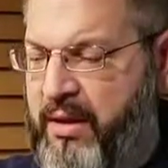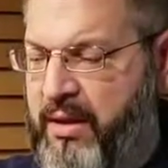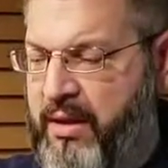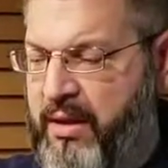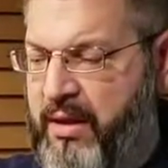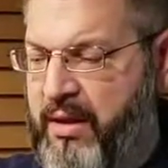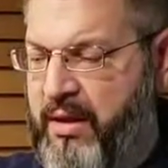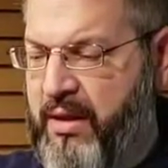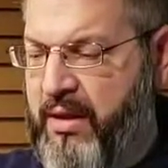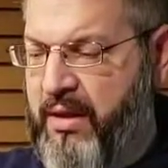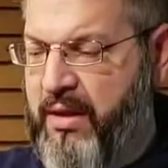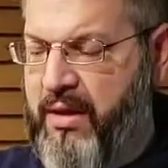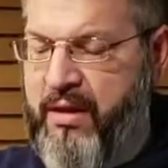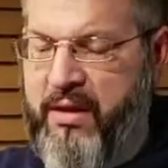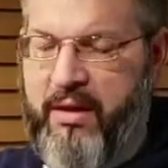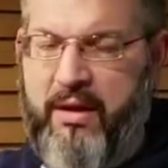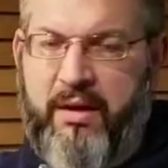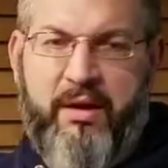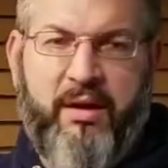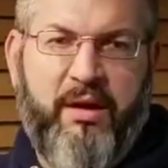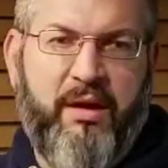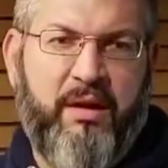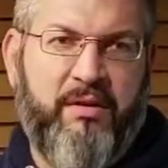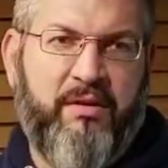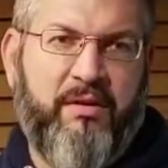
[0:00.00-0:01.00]

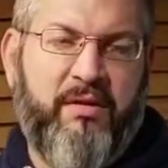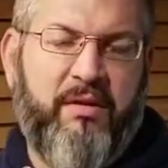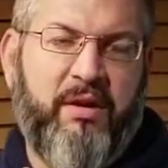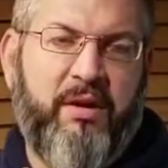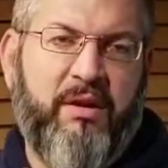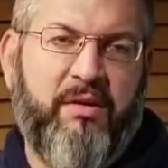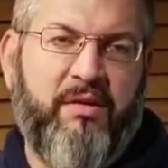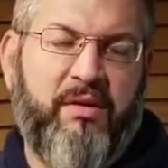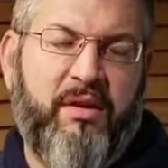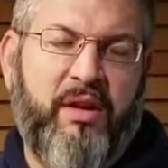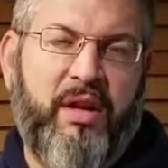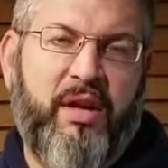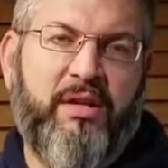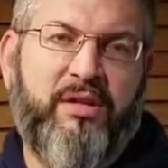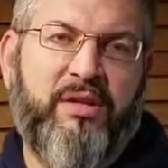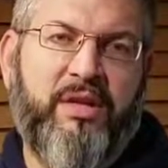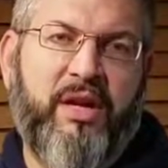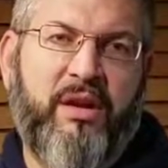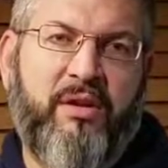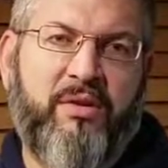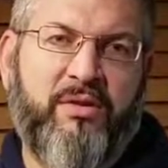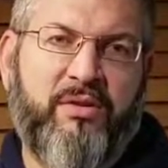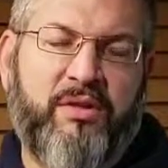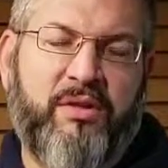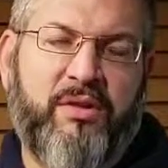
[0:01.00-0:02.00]
It's an
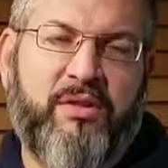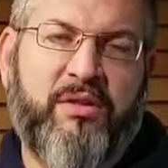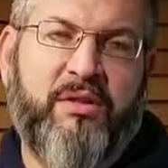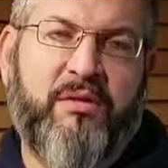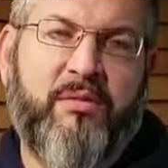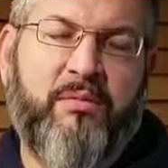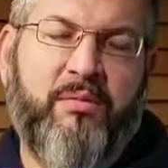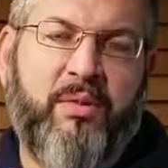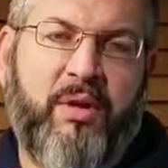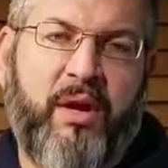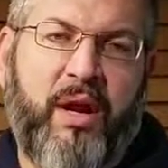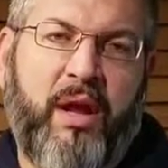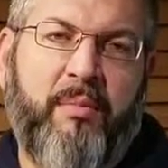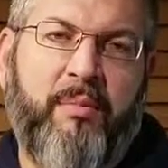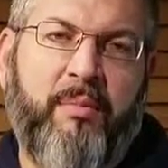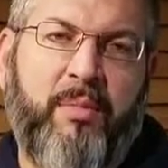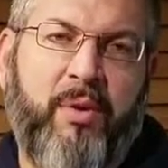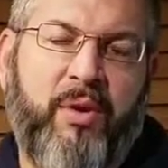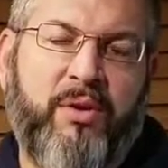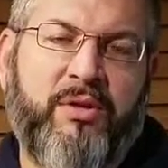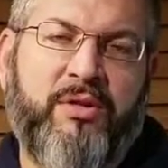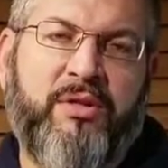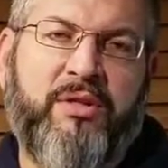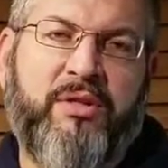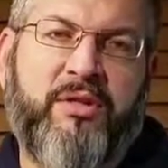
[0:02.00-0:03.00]
8-channel system, but I
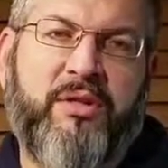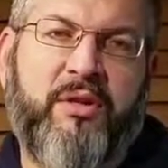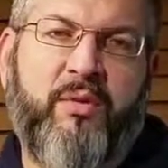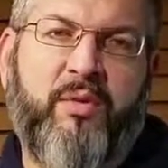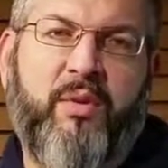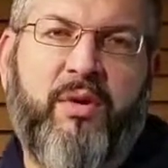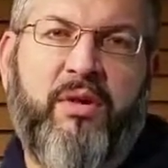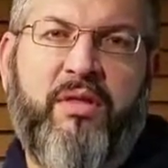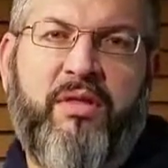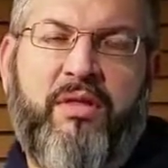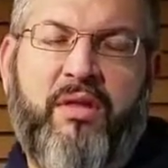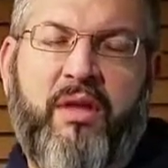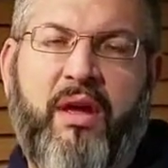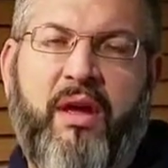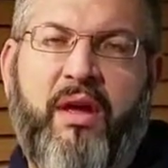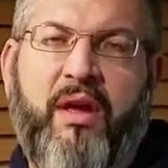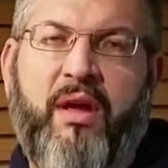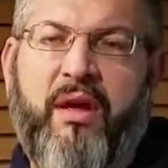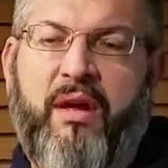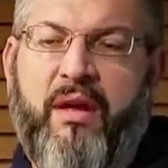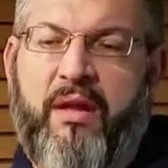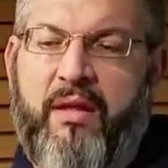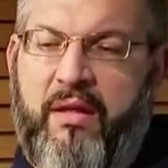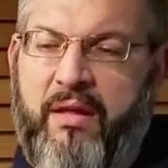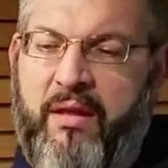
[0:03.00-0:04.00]
purchased it with
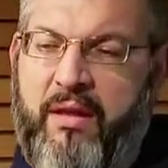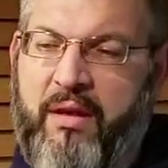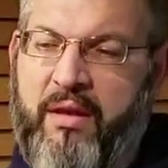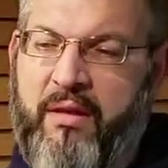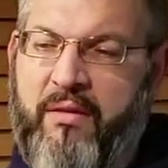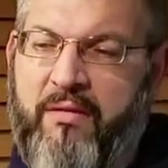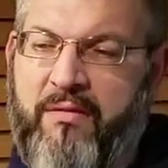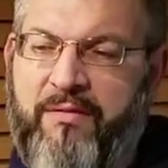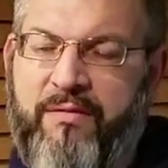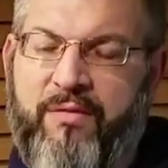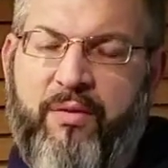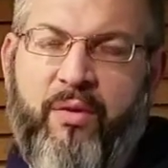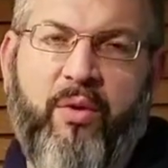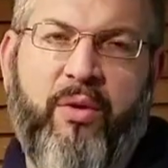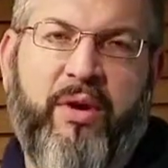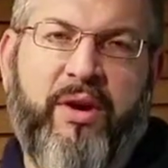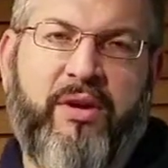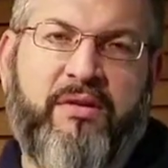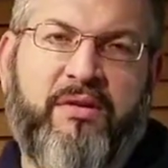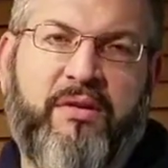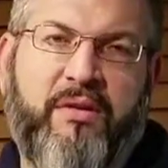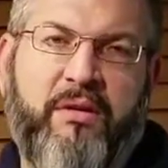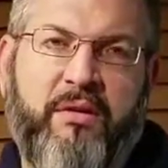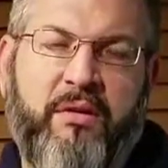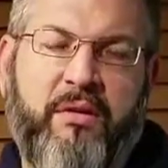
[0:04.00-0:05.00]
the 4
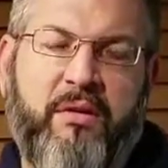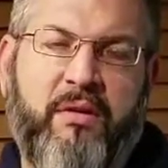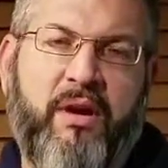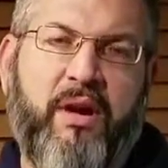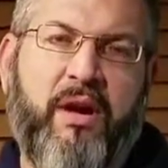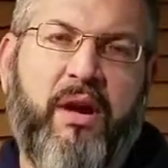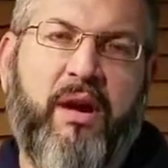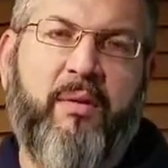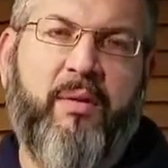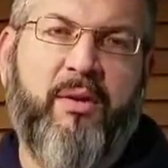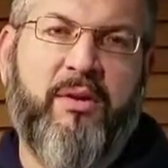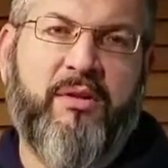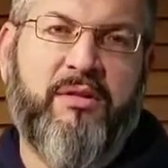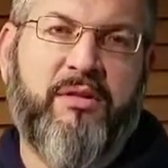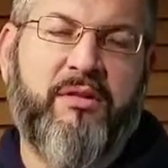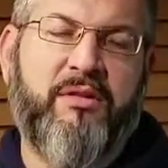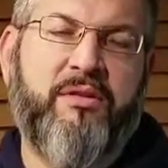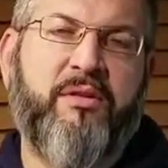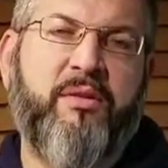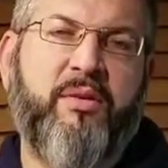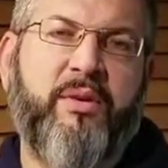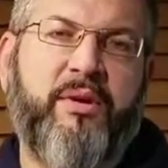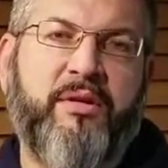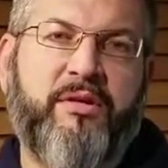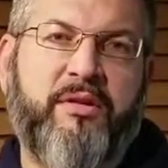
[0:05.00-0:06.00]
exterior cameras and
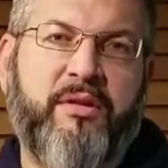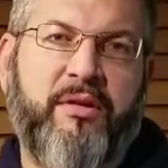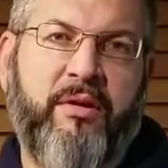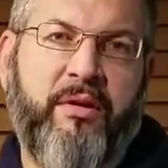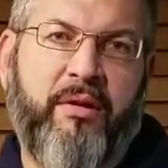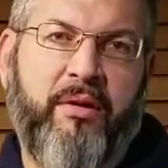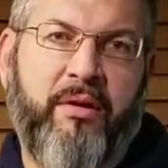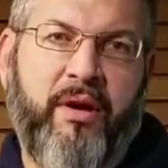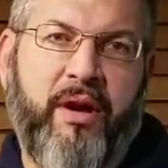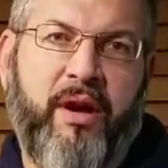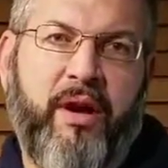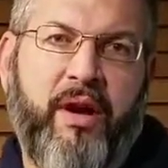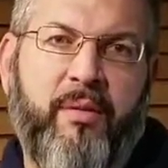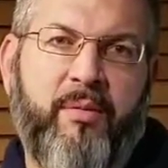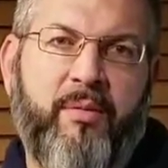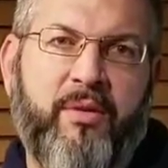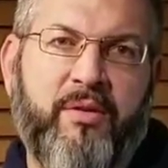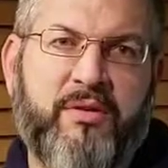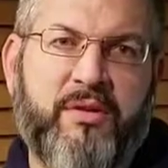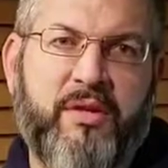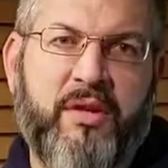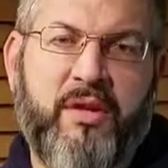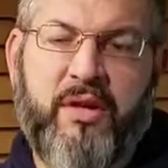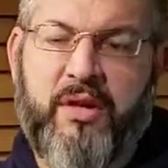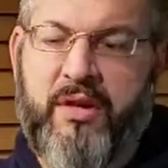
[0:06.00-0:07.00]
2 interior cameras.
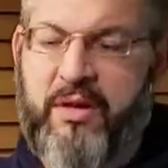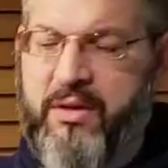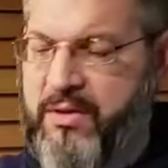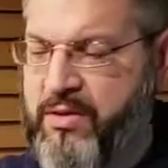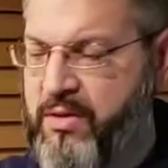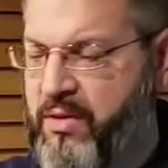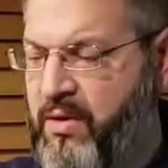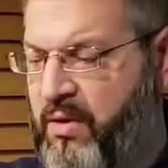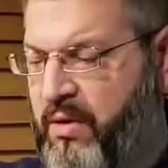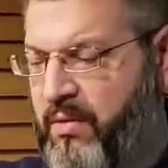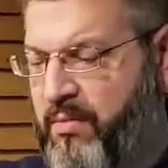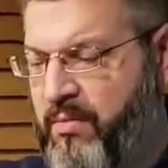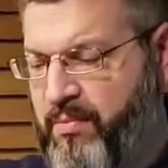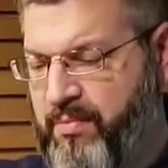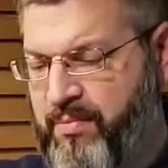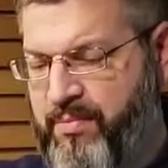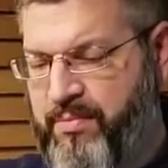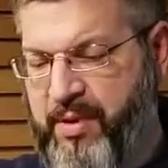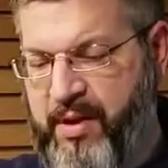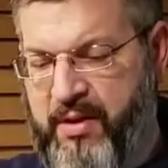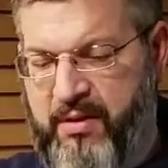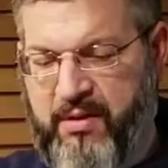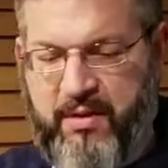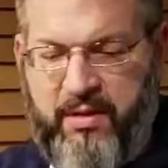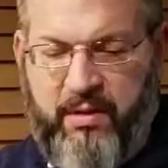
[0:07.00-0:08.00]
So
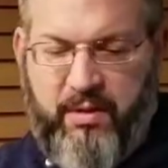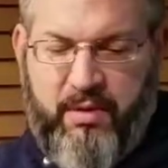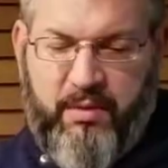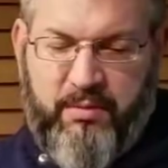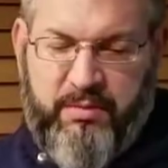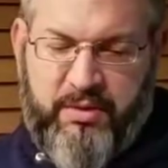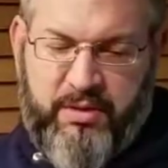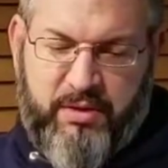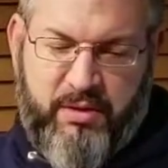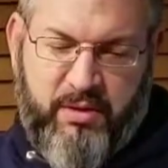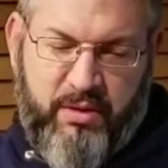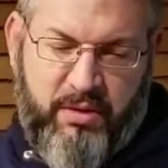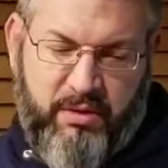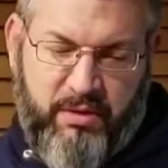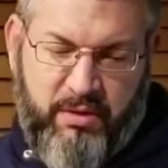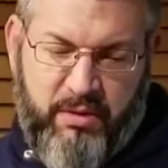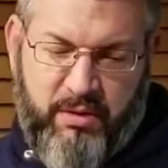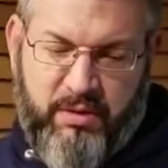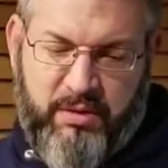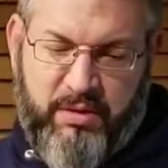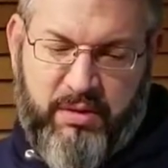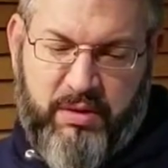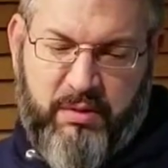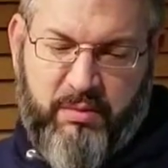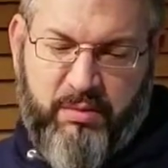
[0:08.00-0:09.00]
basically what I'm just going to do
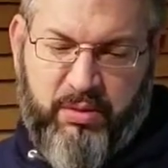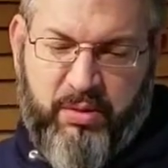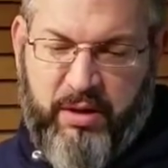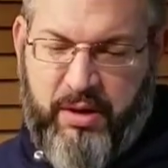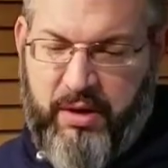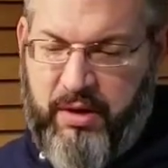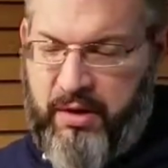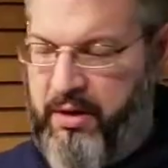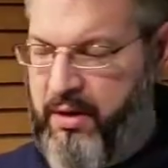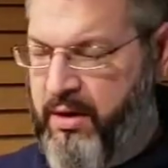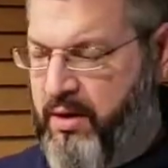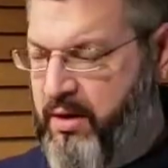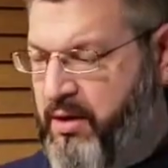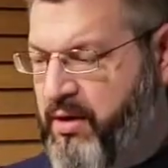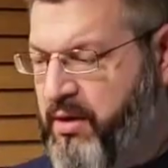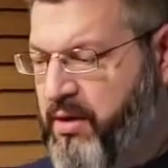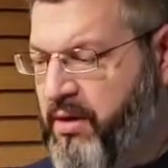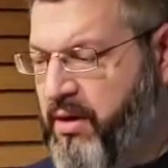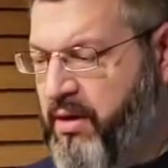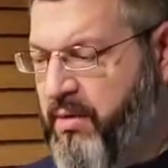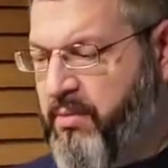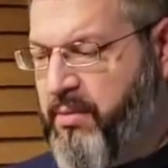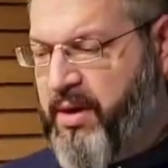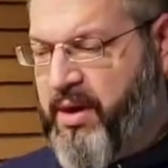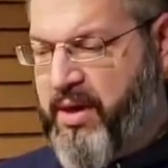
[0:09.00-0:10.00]
is a complete
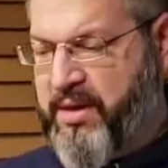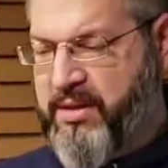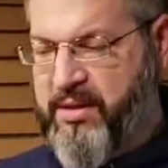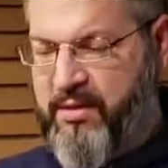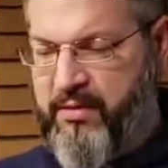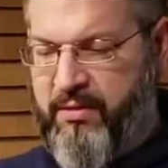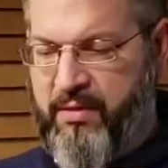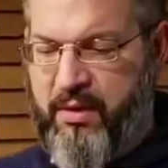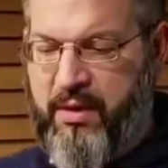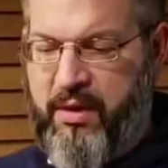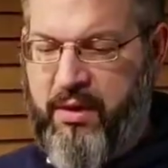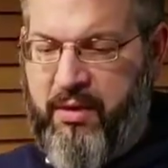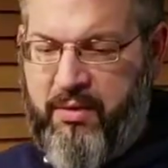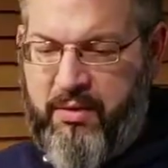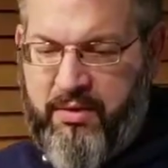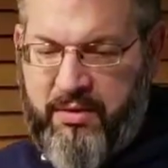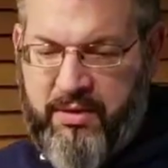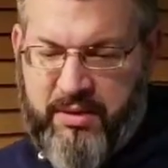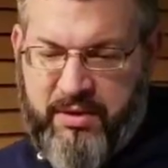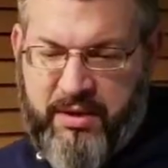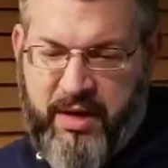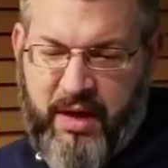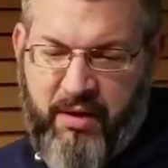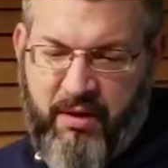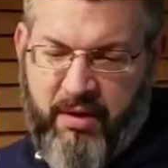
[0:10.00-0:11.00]
unboxing video. This
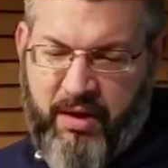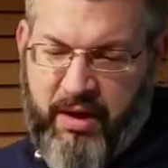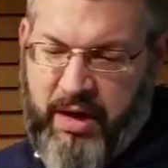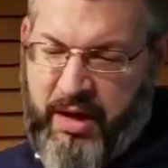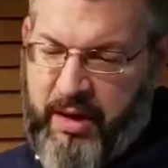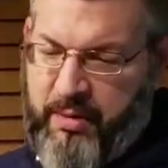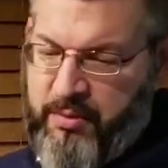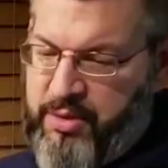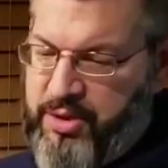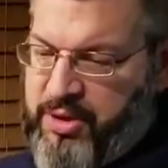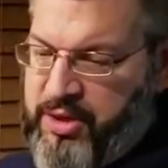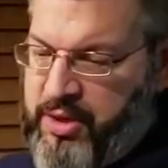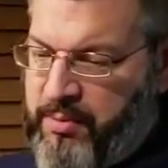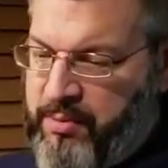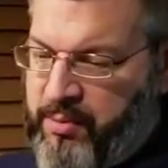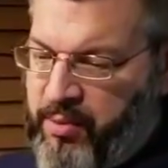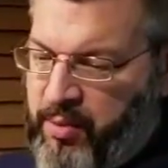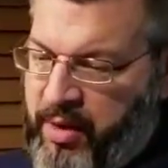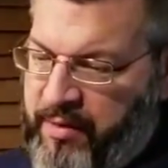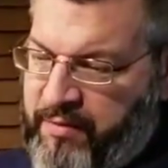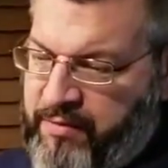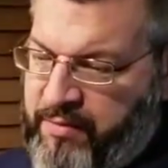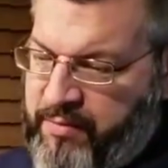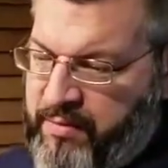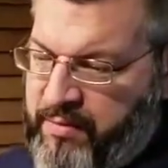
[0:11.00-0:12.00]
is how it came shipped right